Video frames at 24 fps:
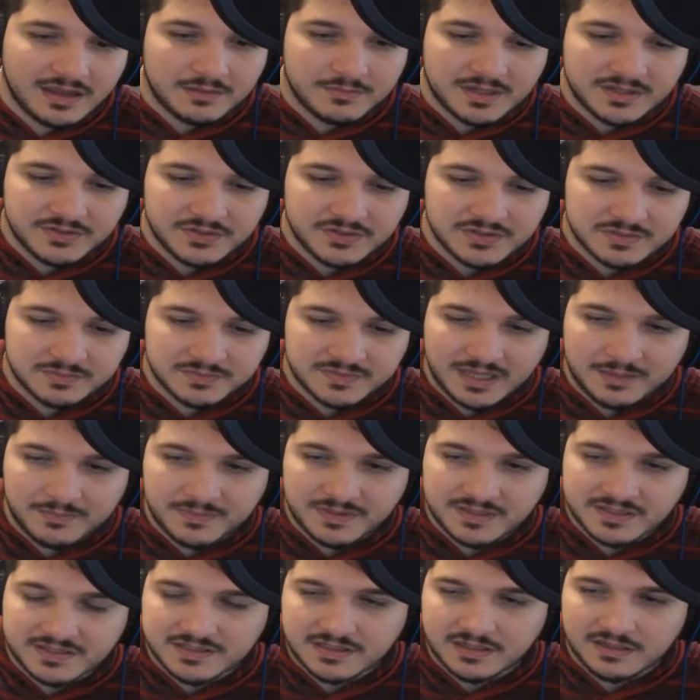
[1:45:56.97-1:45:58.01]
I might do some
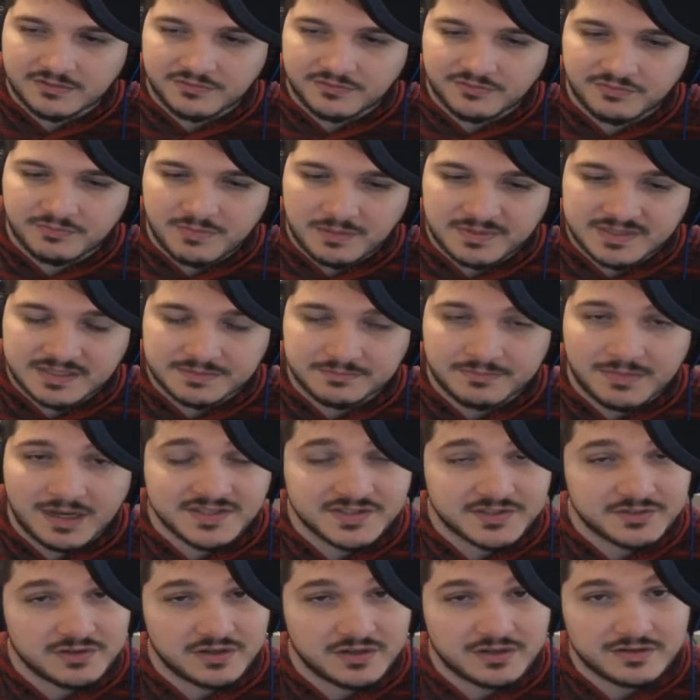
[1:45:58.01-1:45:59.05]
gaming stuff, maybe some
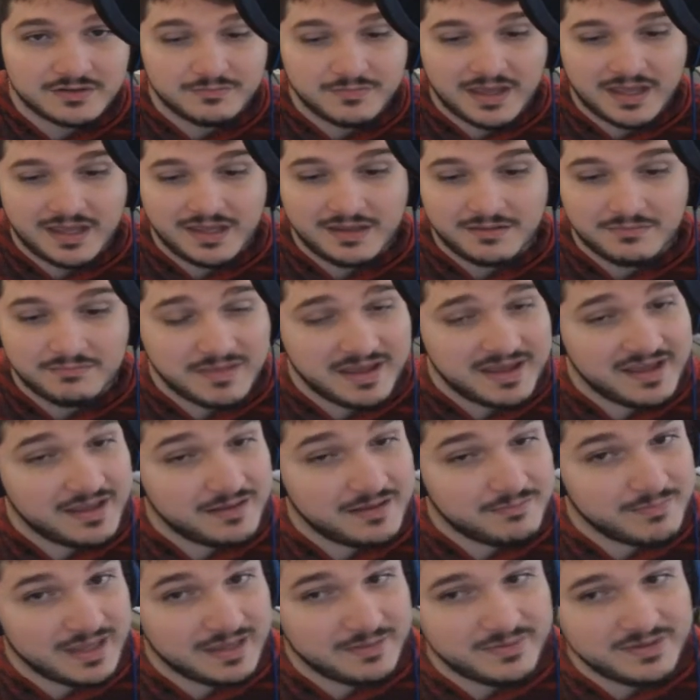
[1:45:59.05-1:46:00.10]
Monster Hunter.
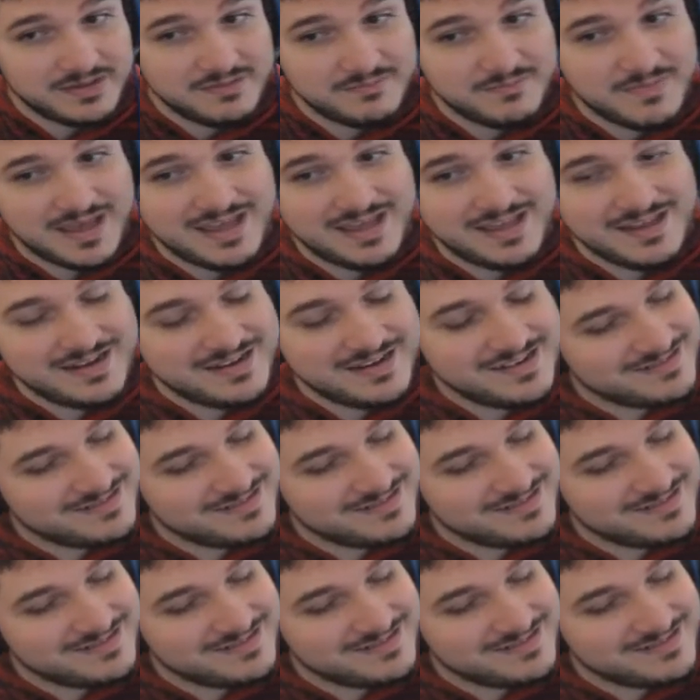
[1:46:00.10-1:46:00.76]
Matt, maybe? Matt?